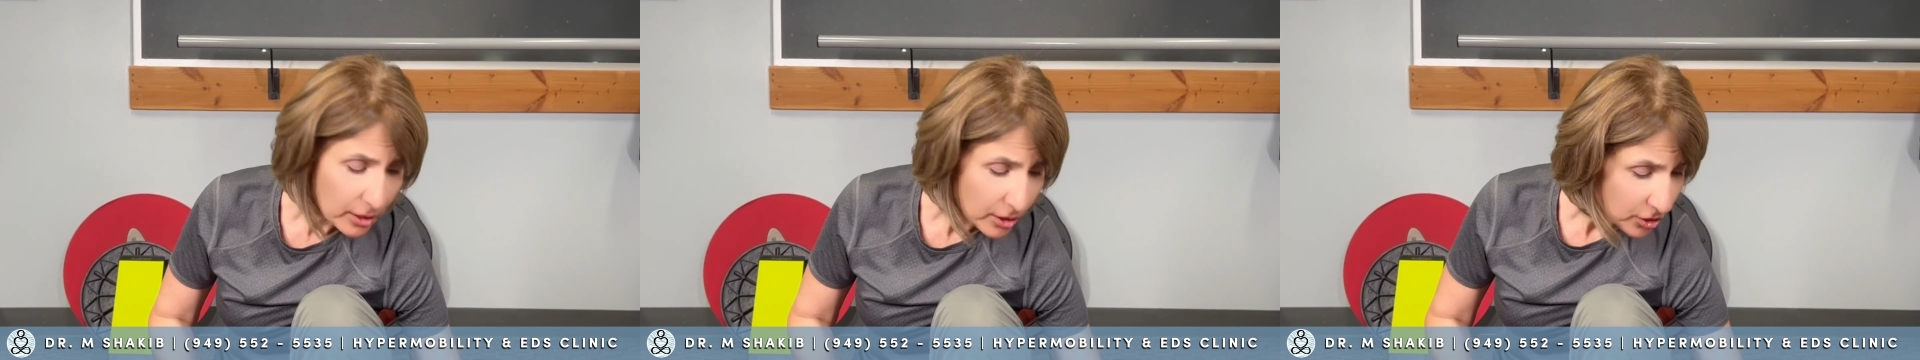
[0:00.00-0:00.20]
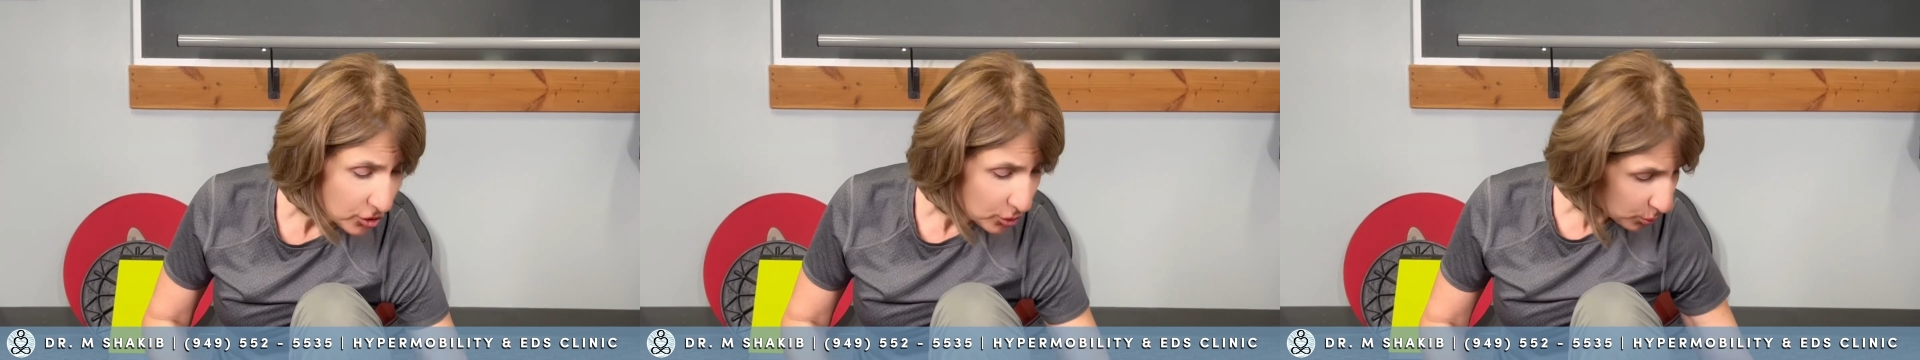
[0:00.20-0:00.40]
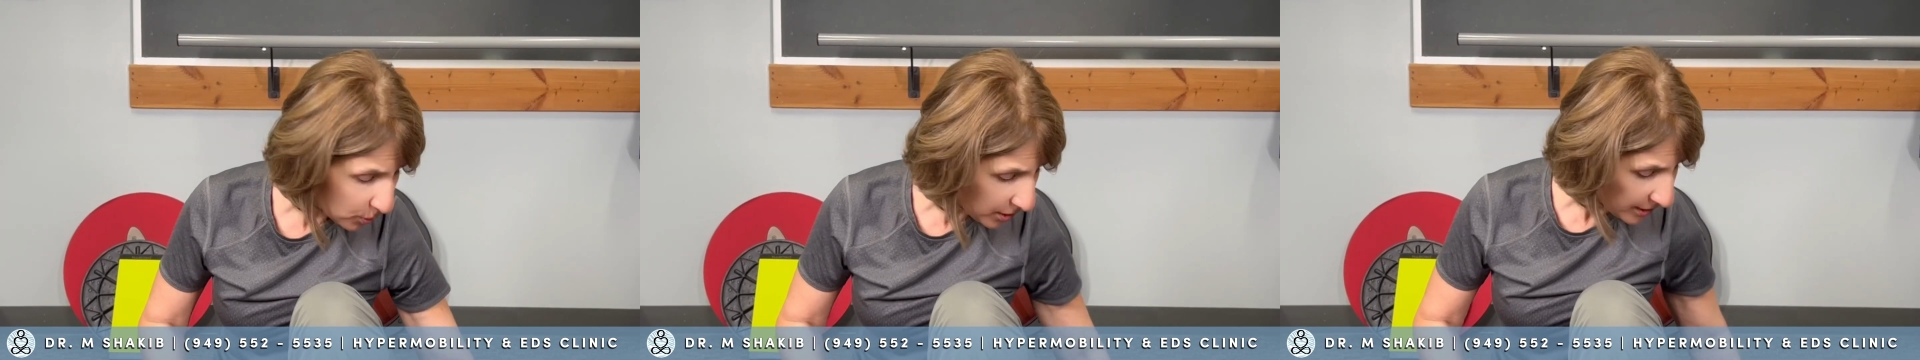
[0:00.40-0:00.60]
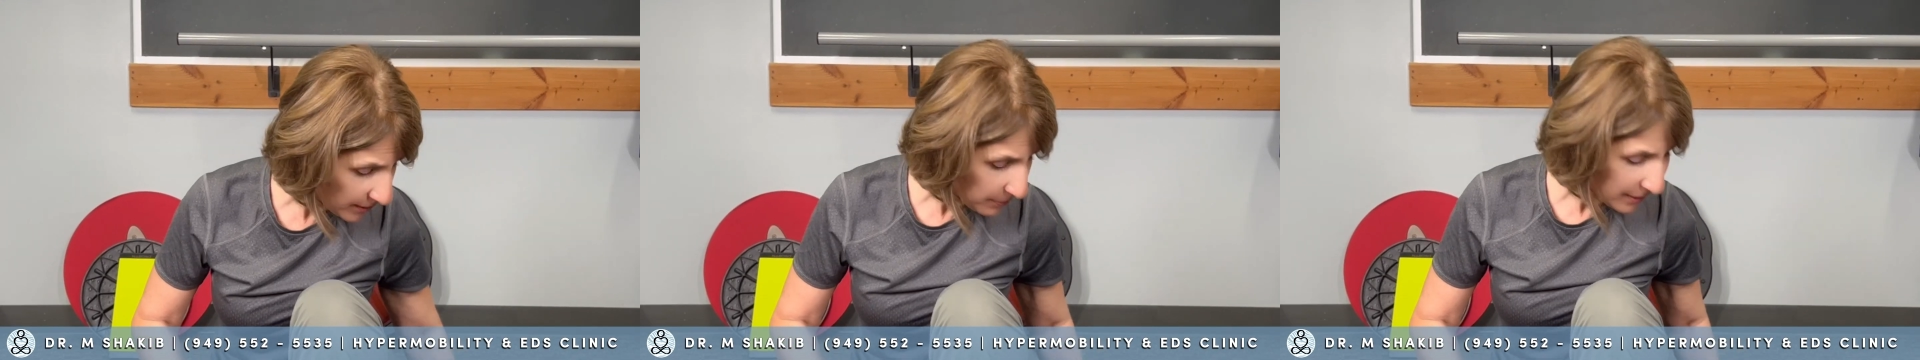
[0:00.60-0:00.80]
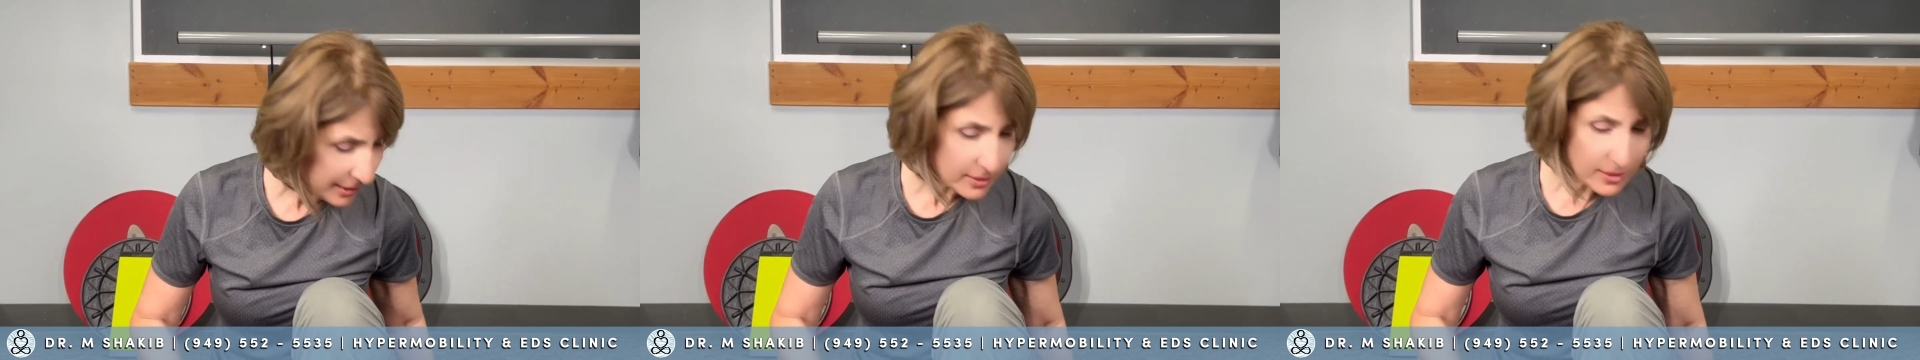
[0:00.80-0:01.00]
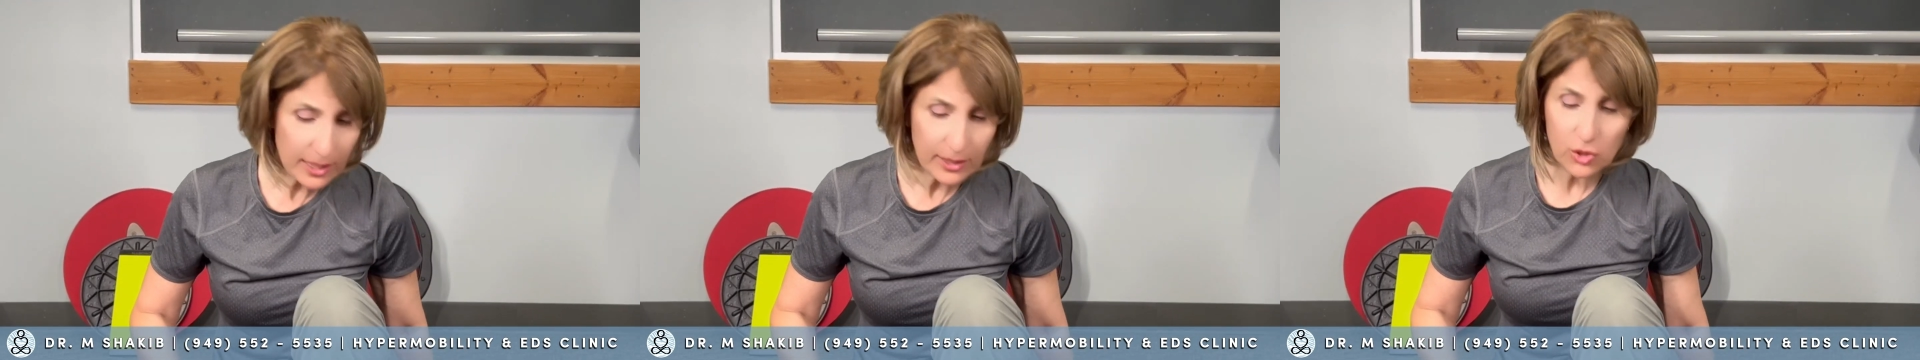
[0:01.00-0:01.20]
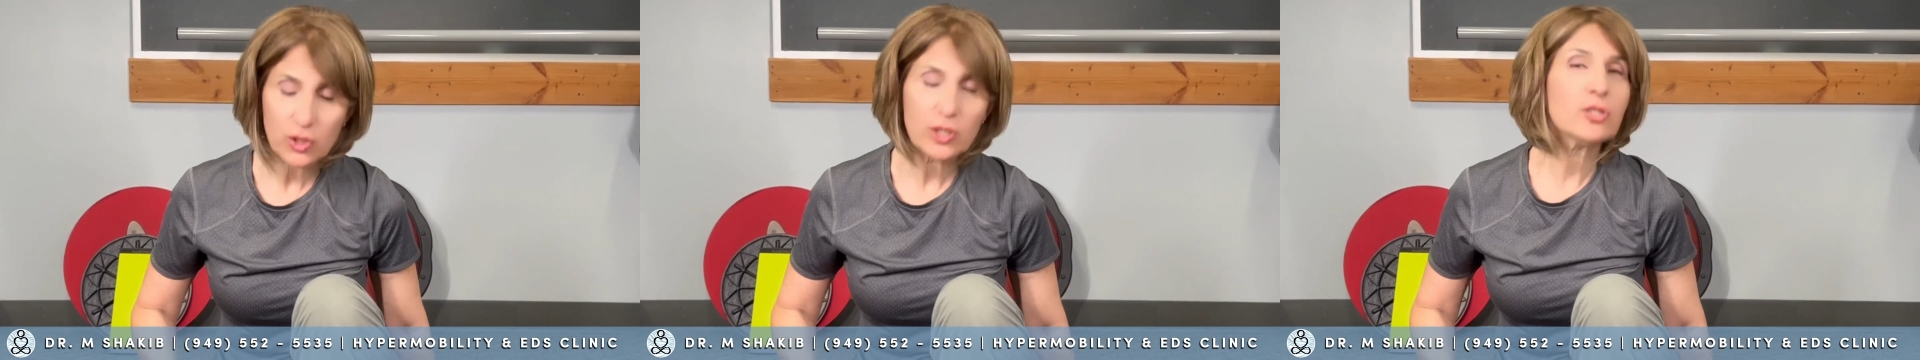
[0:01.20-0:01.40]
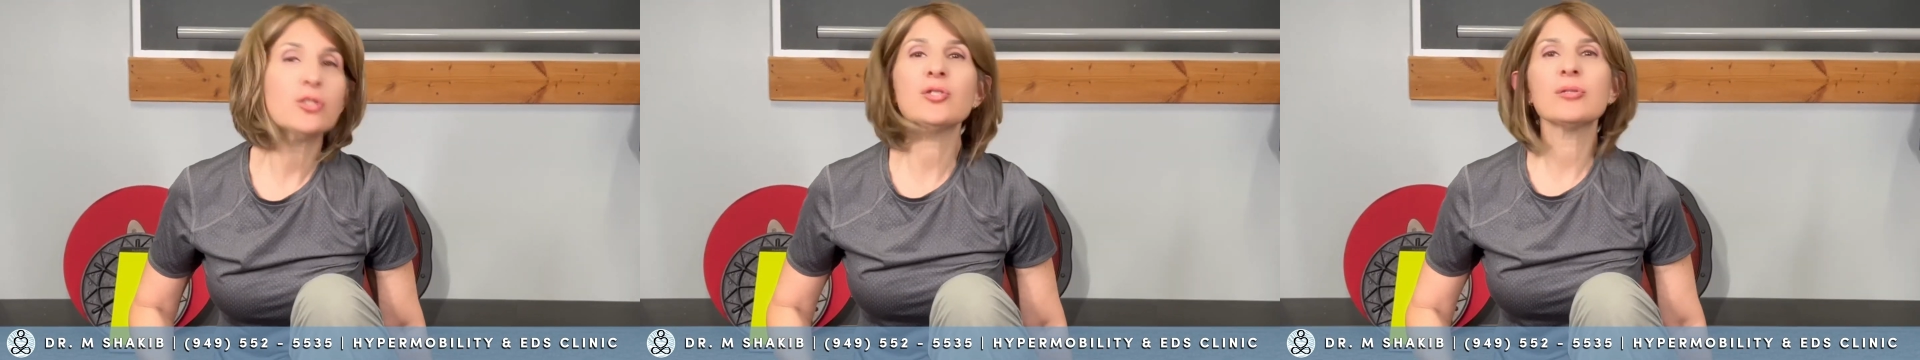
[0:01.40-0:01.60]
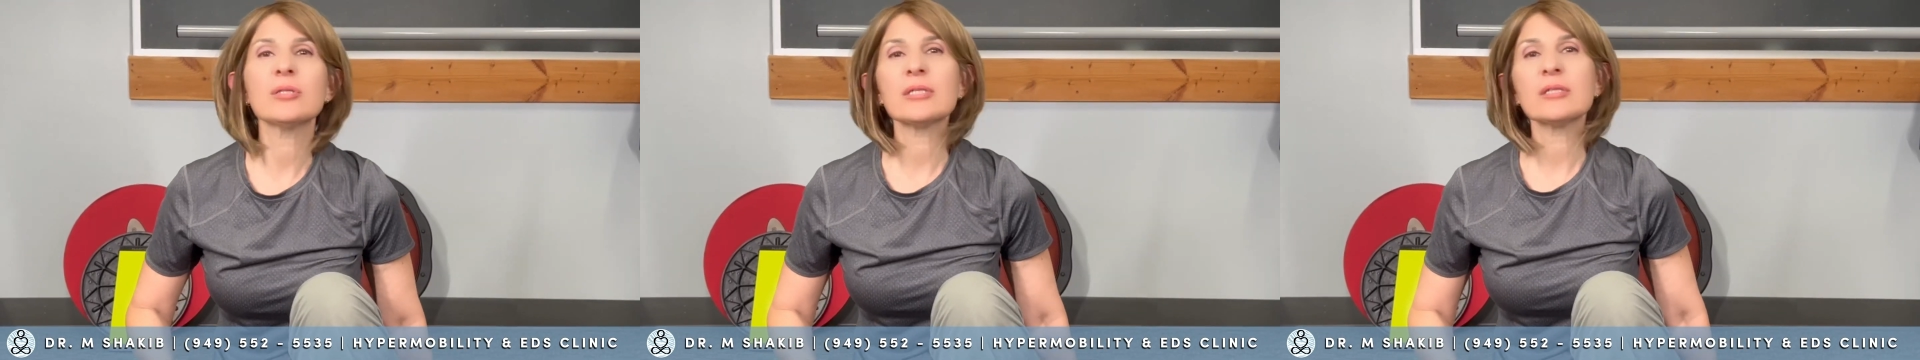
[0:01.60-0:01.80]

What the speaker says: You want to pay attention to the